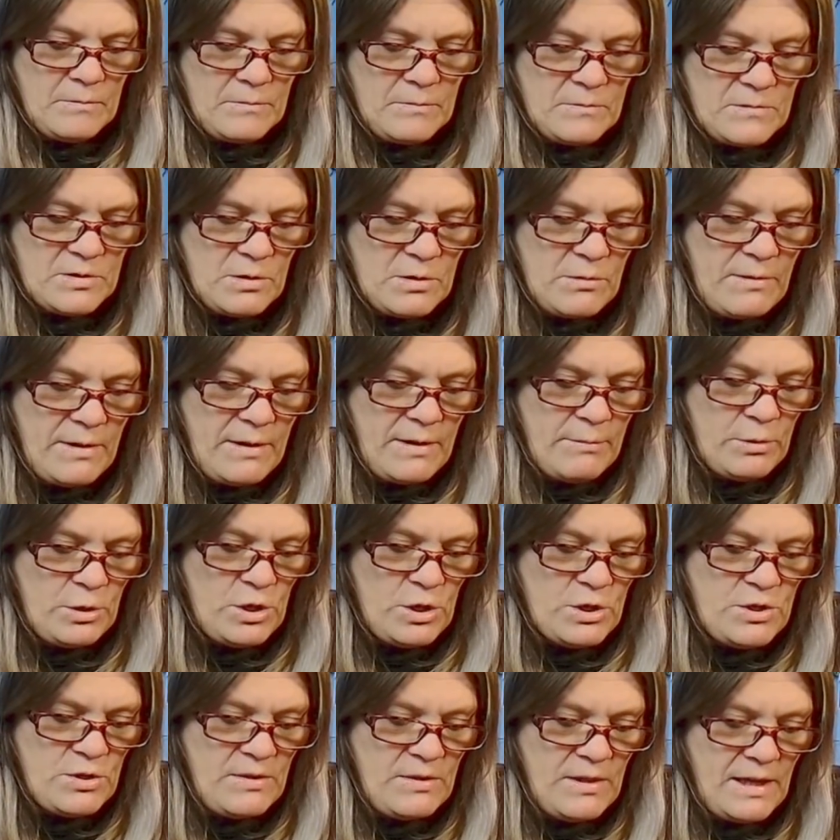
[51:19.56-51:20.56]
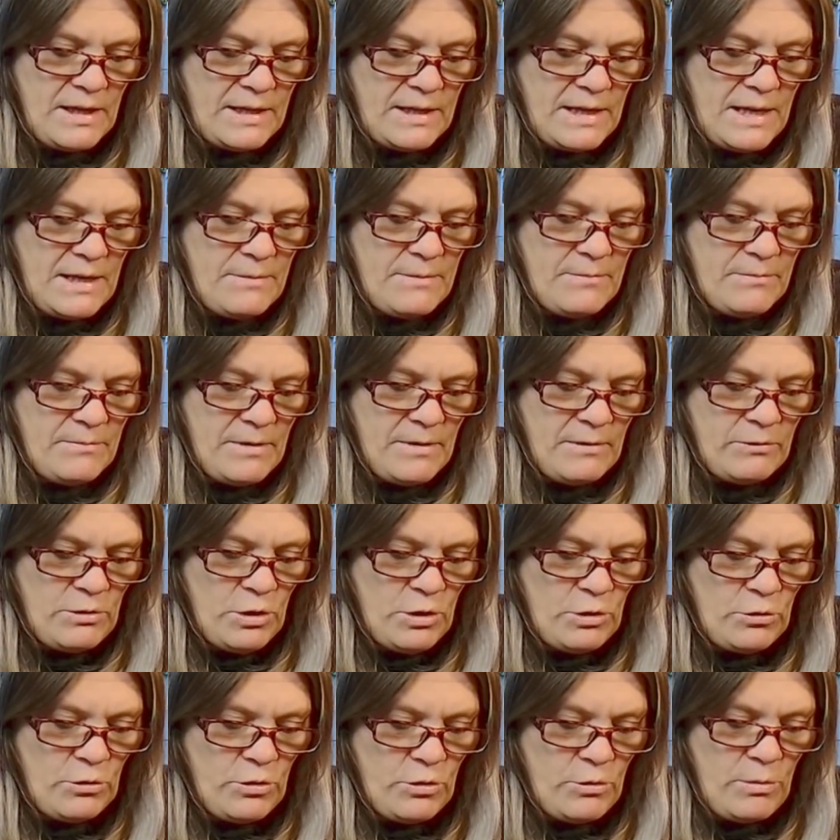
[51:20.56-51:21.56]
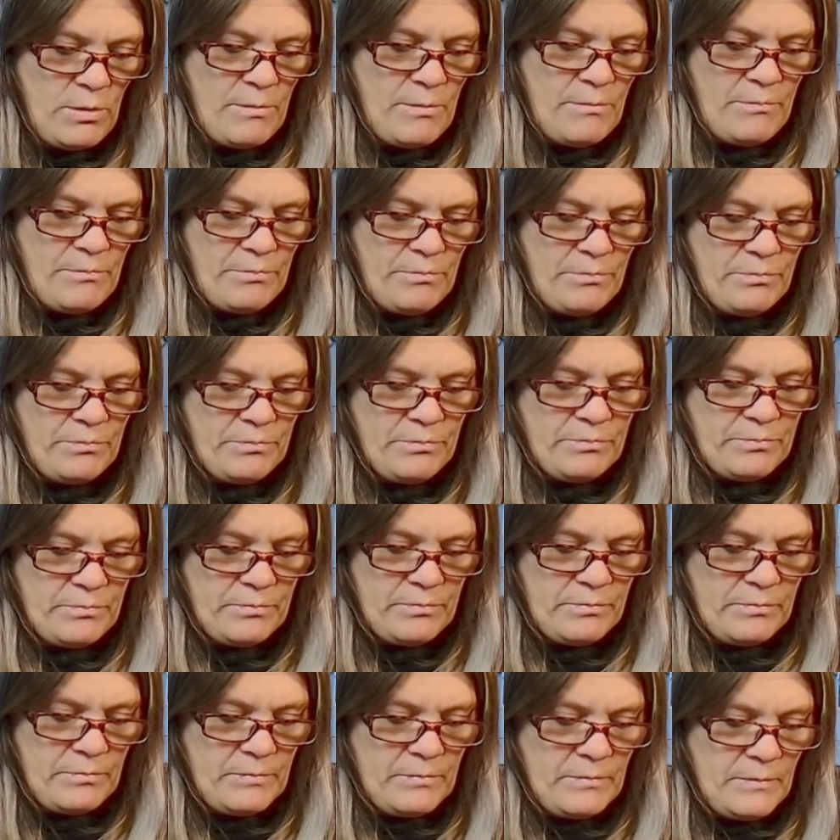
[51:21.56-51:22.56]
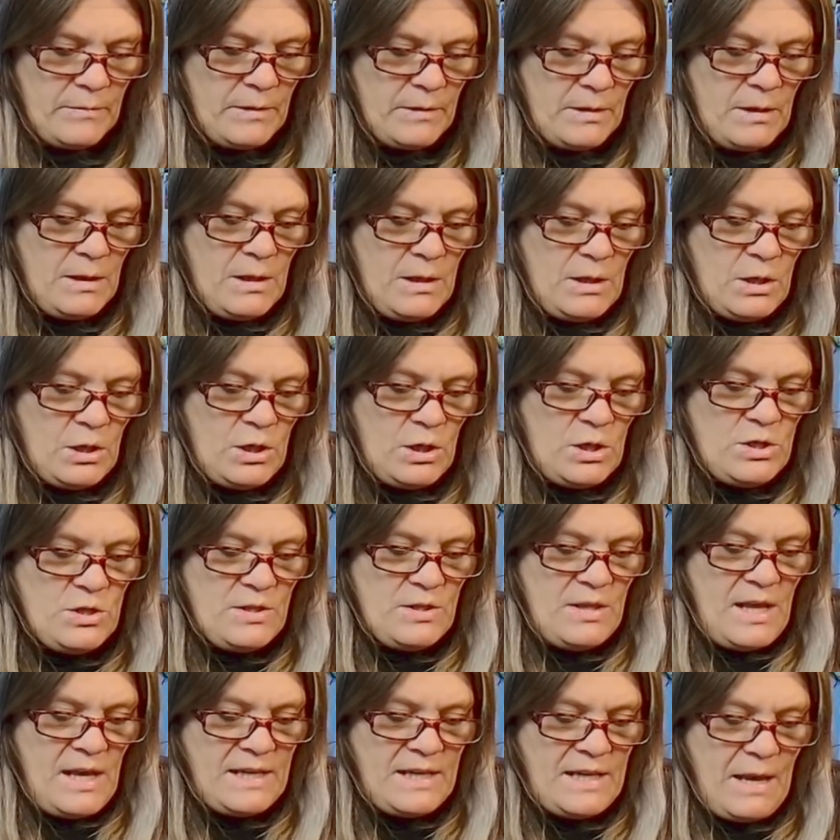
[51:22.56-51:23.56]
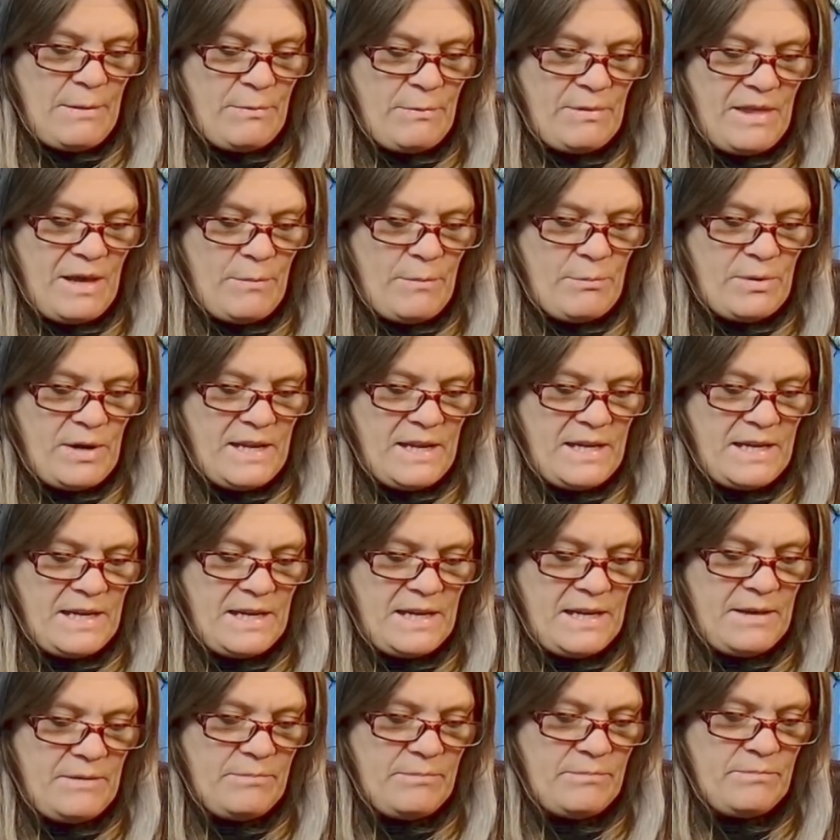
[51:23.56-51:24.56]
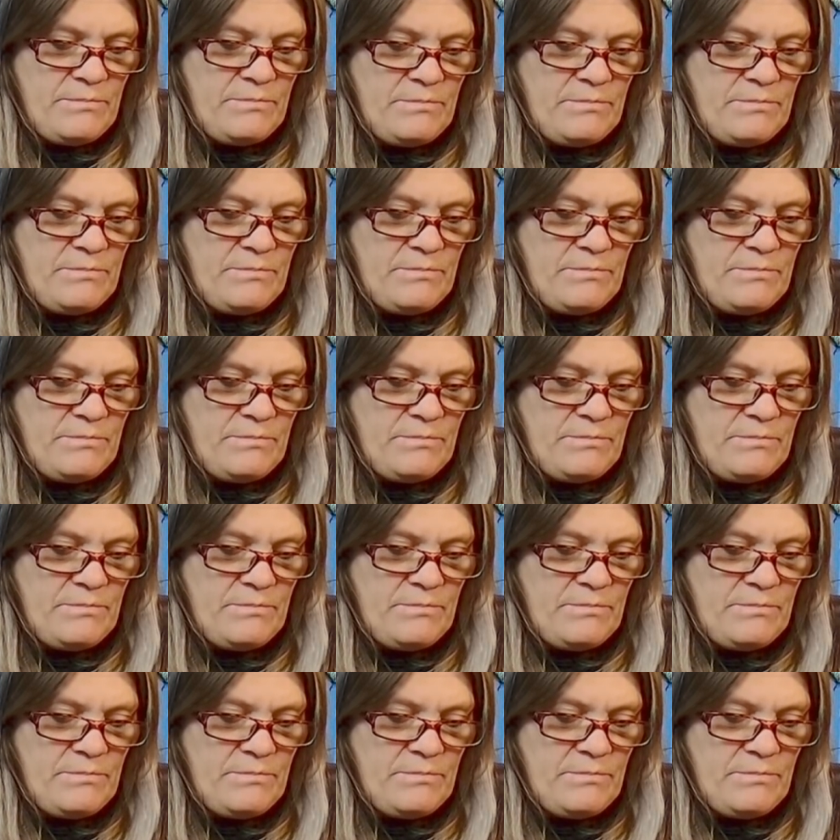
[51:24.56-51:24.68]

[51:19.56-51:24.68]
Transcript: Sorry, I'm going to do that again. I've got another one. Going to do that again without breaking it.